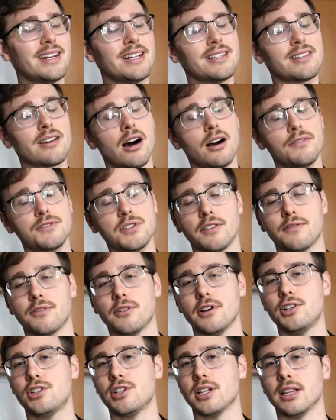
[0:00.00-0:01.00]
then it's off to the
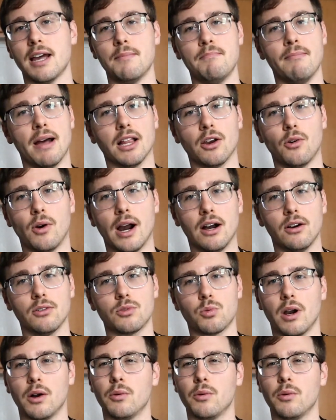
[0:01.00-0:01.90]
fridge to let mellow out